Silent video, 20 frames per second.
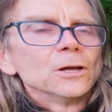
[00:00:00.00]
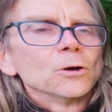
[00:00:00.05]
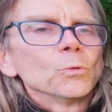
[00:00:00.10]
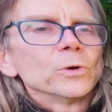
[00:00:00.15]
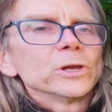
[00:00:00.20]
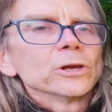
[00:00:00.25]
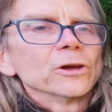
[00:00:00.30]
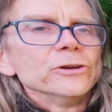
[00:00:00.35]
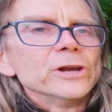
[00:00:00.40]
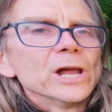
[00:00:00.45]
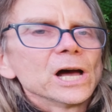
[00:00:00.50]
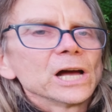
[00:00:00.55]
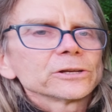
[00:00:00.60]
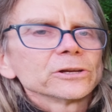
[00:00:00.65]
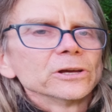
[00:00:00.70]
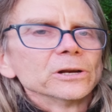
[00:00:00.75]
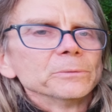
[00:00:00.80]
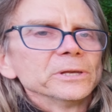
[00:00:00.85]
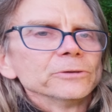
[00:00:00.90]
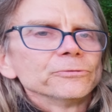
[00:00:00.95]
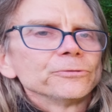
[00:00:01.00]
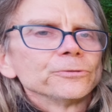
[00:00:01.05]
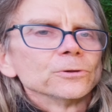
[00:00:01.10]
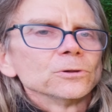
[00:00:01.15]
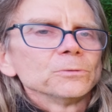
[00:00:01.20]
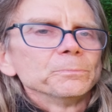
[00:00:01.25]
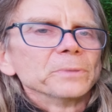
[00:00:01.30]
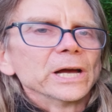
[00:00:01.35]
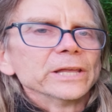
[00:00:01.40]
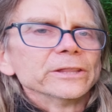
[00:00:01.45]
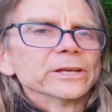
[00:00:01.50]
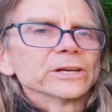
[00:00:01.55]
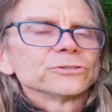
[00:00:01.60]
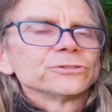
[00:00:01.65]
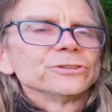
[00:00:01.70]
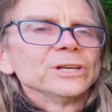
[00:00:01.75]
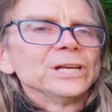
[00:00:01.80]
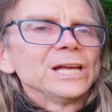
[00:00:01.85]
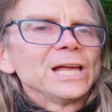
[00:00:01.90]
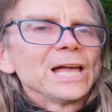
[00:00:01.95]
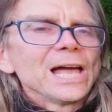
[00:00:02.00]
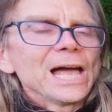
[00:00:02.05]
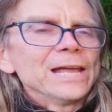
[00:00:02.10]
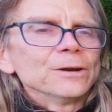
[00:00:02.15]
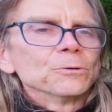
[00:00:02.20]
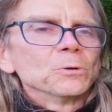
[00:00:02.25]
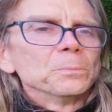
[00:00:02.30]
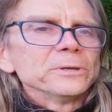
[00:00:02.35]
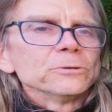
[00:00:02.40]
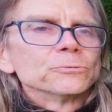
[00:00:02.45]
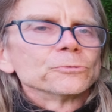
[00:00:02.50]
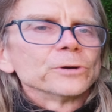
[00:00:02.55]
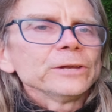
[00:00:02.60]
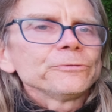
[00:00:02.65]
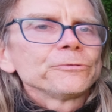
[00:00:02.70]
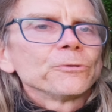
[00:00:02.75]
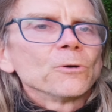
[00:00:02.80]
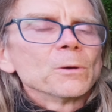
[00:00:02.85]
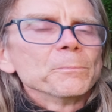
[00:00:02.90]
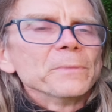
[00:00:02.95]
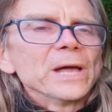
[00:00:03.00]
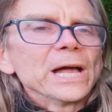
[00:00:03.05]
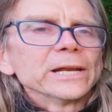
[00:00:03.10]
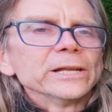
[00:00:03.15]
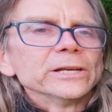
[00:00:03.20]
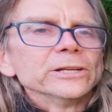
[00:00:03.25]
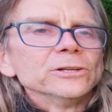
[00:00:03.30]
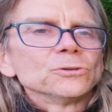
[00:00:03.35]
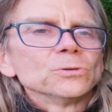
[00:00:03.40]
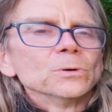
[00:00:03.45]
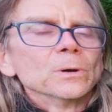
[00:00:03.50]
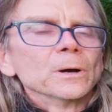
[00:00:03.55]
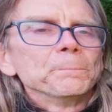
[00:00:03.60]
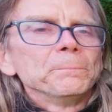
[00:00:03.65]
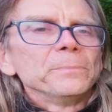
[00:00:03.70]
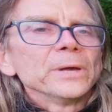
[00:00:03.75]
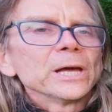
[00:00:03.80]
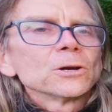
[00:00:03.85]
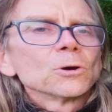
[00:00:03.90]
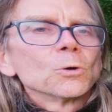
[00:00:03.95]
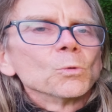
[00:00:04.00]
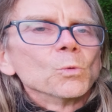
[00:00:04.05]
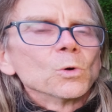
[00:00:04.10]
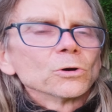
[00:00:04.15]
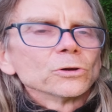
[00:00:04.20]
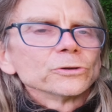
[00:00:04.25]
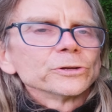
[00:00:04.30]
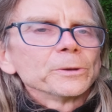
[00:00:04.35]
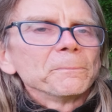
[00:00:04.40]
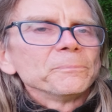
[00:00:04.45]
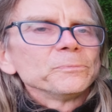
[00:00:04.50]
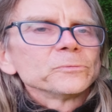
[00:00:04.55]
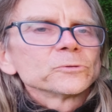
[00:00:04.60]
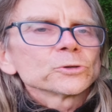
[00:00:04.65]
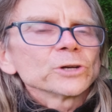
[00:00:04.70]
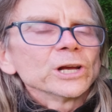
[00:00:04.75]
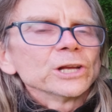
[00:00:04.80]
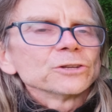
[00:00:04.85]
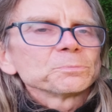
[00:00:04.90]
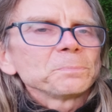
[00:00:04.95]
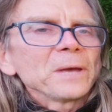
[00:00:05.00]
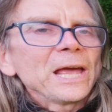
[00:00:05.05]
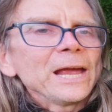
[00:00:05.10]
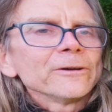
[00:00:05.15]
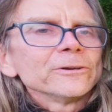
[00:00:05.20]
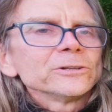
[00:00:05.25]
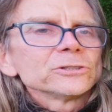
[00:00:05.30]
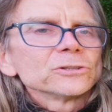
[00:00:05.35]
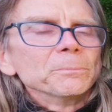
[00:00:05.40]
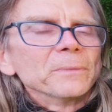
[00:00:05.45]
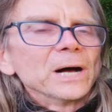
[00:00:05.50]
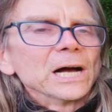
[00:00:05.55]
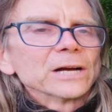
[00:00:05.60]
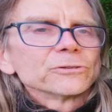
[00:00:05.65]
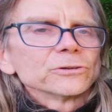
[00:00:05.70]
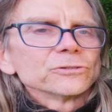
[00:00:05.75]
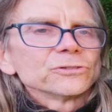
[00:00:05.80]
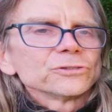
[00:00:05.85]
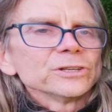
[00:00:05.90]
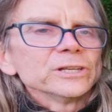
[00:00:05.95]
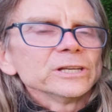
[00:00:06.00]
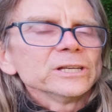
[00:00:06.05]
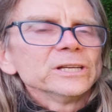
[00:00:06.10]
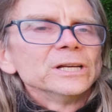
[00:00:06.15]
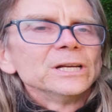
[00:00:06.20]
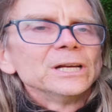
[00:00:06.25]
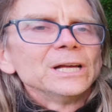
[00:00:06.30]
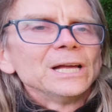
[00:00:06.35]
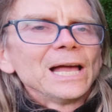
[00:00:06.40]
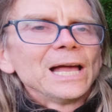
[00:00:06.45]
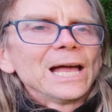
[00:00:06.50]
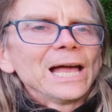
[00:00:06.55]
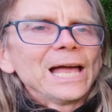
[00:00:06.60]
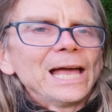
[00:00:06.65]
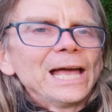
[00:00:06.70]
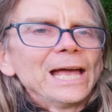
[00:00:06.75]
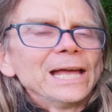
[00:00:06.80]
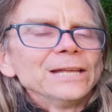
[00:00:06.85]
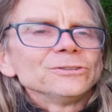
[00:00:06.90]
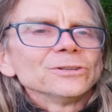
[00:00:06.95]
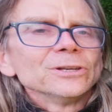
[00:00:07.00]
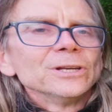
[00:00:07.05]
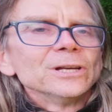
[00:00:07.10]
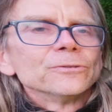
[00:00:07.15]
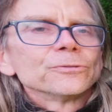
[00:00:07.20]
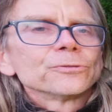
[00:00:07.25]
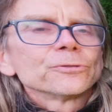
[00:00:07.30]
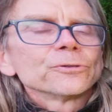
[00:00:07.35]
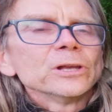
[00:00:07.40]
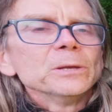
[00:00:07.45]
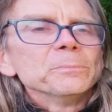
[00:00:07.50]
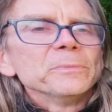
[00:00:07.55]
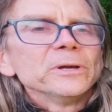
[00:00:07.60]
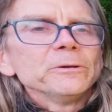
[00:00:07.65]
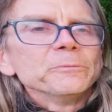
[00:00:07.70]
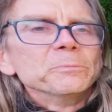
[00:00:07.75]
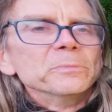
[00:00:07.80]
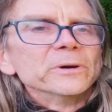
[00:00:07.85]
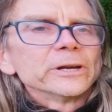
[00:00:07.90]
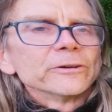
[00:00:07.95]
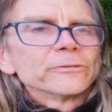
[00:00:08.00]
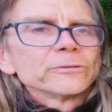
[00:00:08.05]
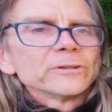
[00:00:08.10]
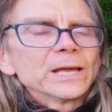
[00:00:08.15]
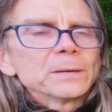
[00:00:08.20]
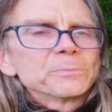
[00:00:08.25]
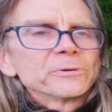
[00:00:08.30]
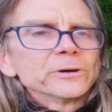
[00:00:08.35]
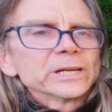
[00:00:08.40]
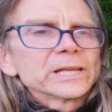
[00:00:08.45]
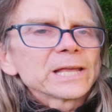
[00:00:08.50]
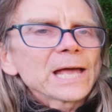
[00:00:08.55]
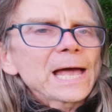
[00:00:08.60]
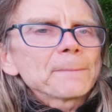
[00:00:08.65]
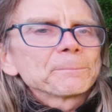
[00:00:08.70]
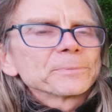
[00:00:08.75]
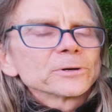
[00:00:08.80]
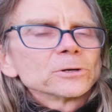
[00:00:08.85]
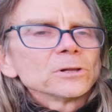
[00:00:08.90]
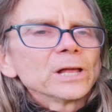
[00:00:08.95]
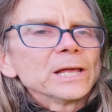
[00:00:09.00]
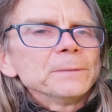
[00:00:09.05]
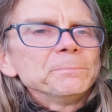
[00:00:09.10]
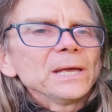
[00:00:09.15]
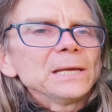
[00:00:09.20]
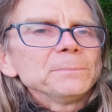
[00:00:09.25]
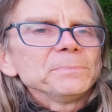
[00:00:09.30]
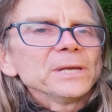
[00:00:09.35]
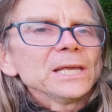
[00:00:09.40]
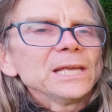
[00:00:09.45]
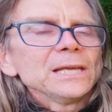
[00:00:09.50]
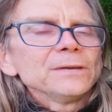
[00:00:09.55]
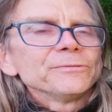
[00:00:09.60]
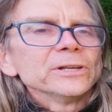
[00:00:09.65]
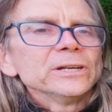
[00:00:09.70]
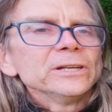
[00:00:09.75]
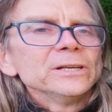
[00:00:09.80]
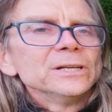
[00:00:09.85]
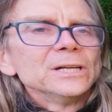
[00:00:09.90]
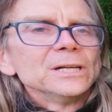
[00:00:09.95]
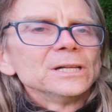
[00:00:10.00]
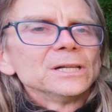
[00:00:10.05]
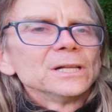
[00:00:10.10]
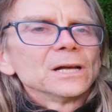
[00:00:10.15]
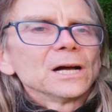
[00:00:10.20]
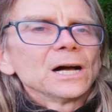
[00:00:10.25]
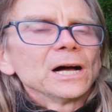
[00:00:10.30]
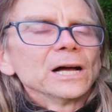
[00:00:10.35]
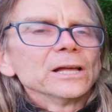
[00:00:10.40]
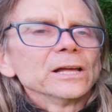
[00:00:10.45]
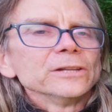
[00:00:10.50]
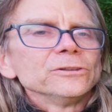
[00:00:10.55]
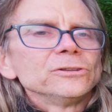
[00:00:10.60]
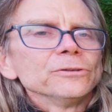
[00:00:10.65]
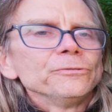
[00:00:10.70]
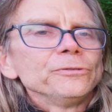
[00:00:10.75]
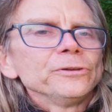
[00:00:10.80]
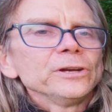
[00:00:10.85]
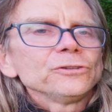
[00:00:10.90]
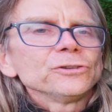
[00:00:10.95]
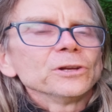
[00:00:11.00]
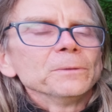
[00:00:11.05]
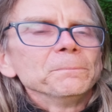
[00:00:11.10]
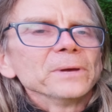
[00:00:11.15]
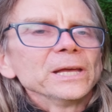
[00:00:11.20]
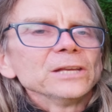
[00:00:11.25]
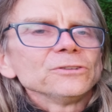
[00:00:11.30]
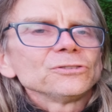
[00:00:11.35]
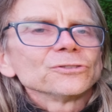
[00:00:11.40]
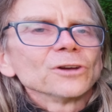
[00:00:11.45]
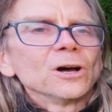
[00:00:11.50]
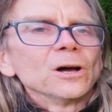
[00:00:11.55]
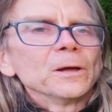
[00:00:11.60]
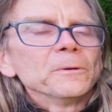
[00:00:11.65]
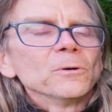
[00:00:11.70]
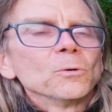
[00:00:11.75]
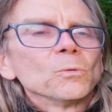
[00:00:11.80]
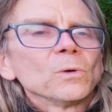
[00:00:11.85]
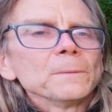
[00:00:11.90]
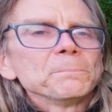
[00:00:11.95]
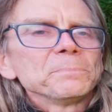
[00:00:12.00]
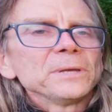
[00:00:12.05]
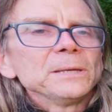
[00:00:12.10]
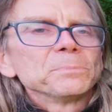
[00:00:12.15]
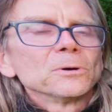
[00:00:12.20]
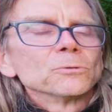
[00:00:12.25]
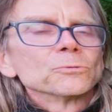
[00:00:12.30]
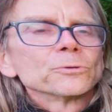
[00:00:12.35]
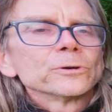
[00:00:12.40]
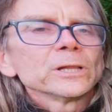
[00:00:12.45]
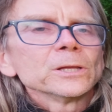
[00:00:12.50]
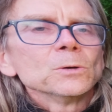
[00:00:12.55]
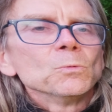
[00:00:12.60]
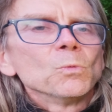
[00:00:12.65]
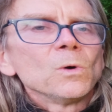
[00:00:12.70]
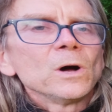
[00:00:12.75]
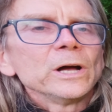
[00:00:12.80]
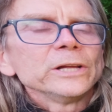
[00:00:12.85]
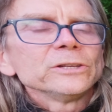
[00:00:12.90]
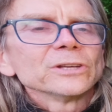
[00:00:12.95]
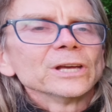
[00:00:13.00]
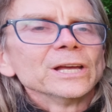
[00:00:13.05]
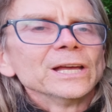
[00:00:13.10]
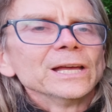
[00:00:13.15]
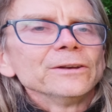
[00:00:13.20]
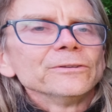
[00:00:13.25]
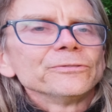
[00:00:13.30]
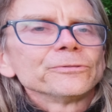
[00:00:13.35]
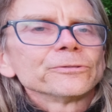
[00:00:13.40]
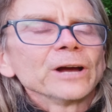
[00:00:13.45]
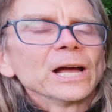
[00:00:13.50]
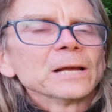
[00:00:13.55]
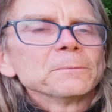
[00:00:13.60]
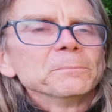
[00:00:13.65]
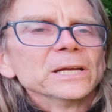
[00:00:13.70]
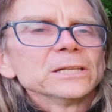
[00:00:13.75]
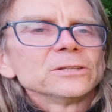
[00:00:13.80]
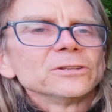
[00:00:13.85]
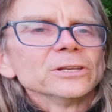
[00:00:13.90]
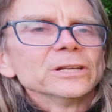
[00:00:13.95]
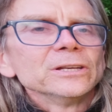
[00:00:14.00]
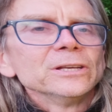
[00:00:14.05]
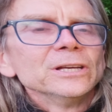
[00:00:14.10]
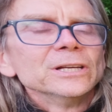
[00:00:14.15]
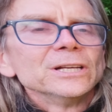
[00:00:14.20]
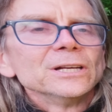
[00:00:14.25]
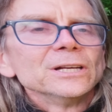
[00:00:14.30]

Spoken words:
We are not going to be fooled by this. And it will be reformatted into a better world of transparent democracy and free movement of labor and capital, and maybe even division based on what people really want, and fragmented,